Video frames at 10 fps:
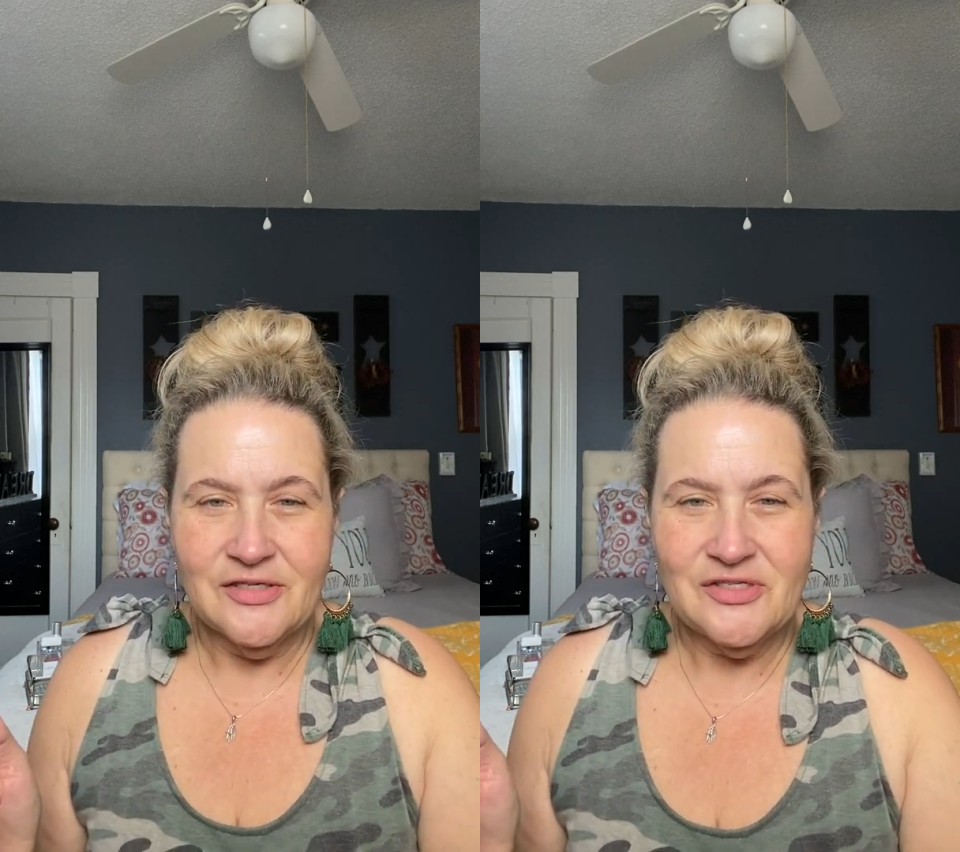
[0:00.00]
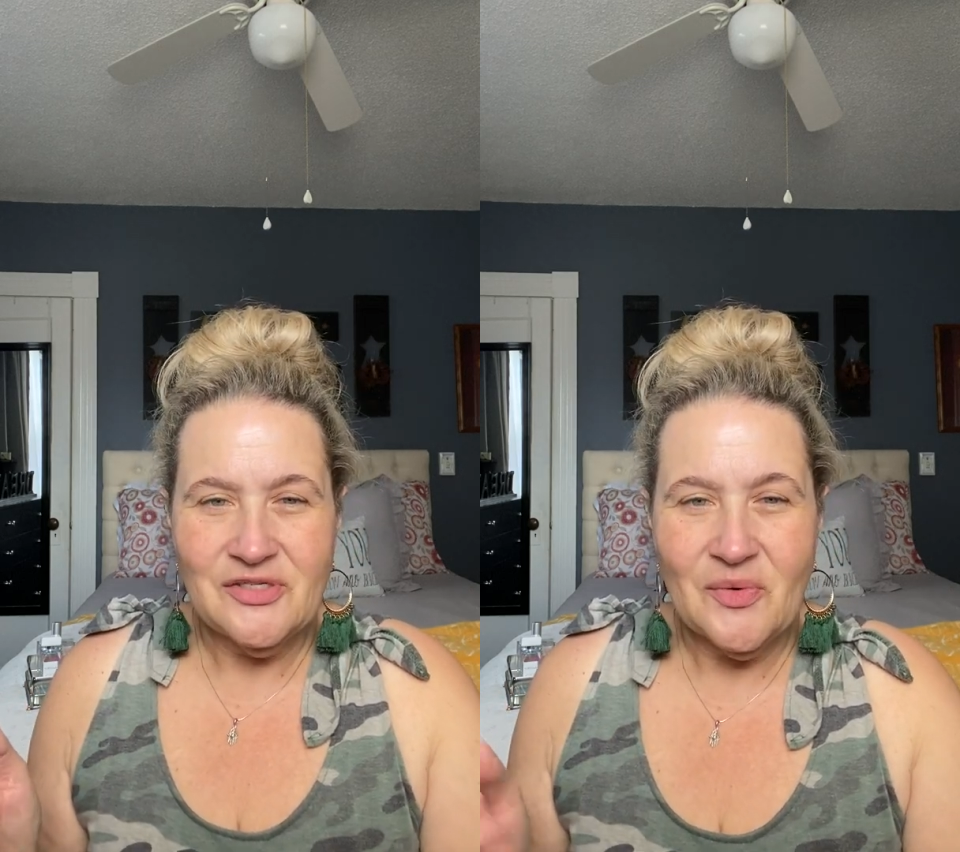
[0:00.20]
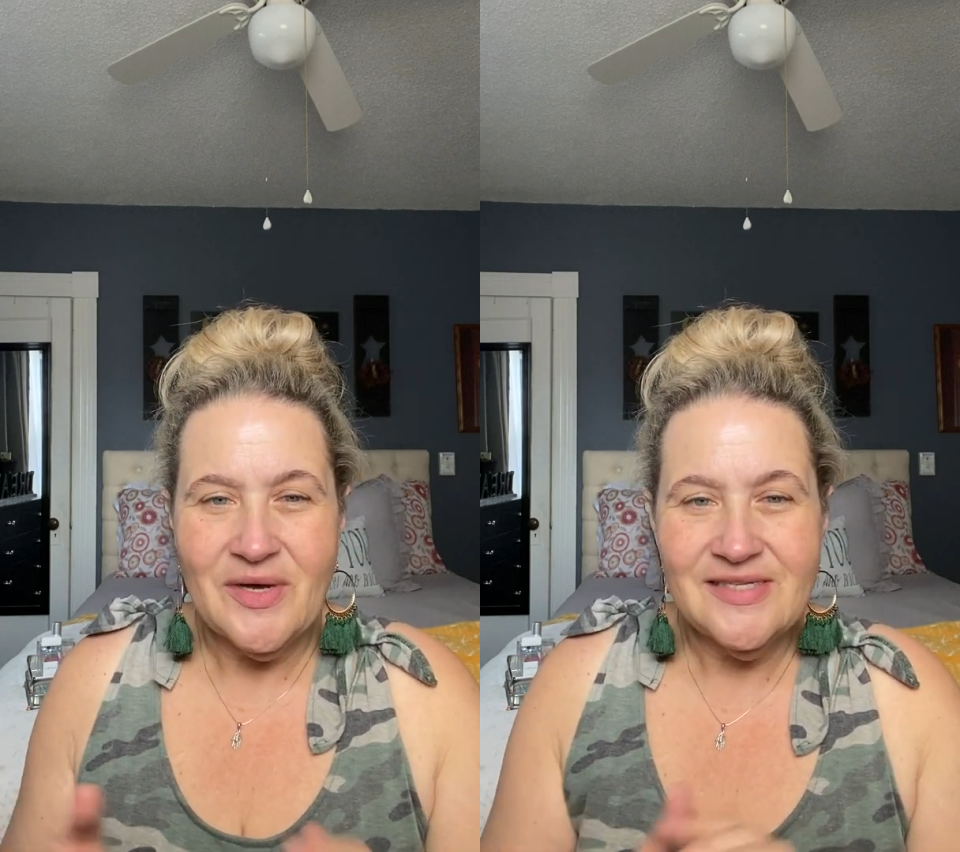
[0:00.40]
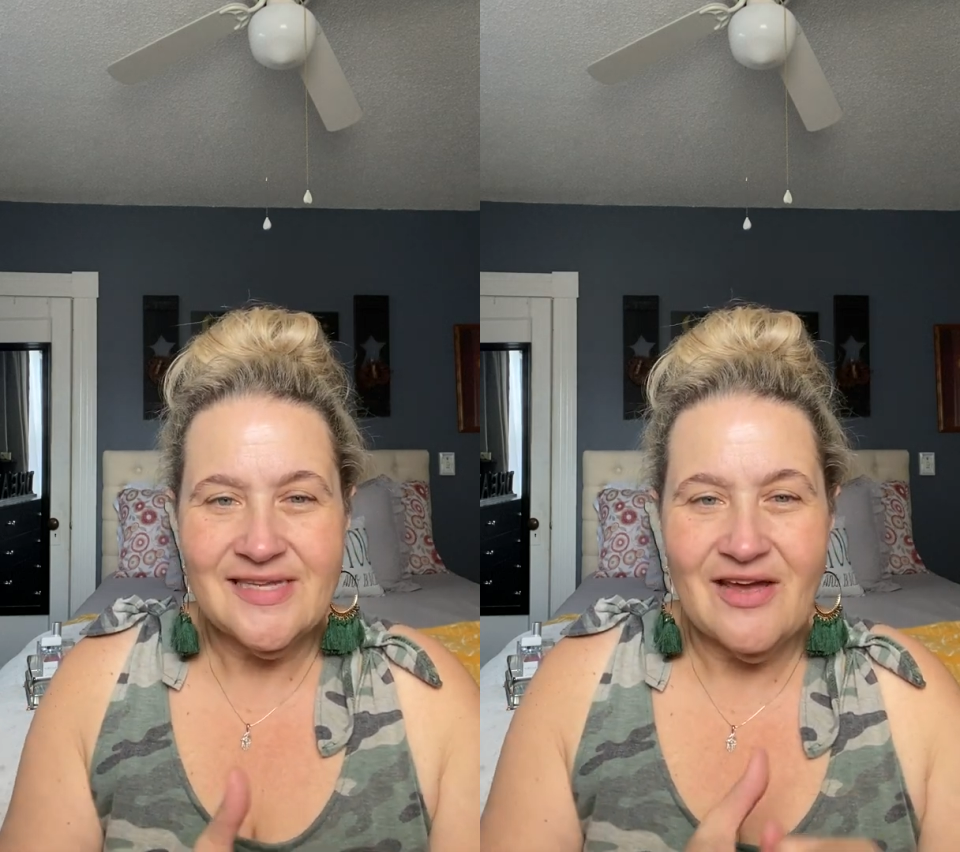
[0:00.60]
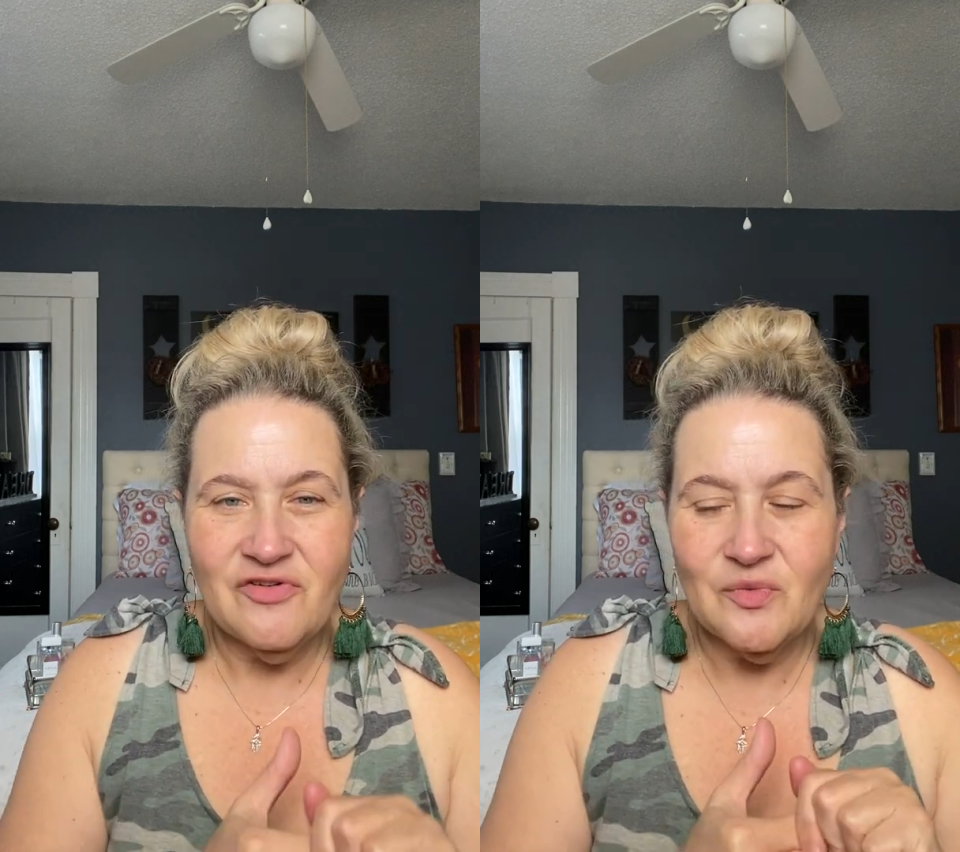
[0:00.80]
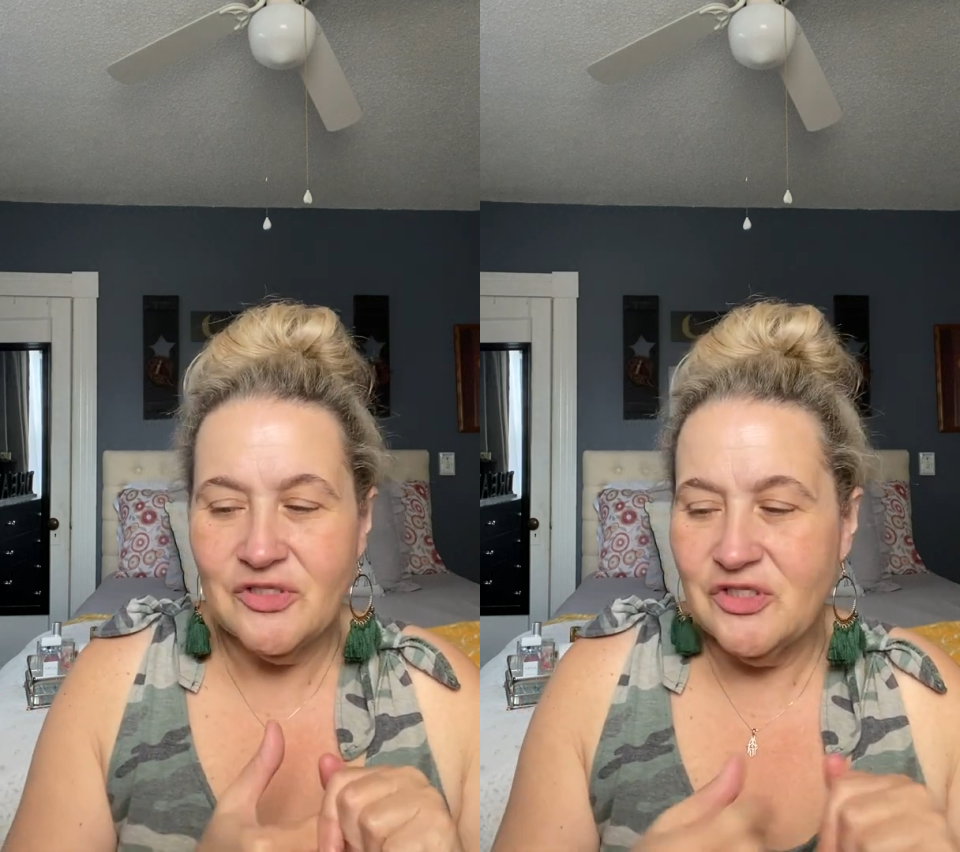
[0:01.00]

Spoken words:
So what is everyone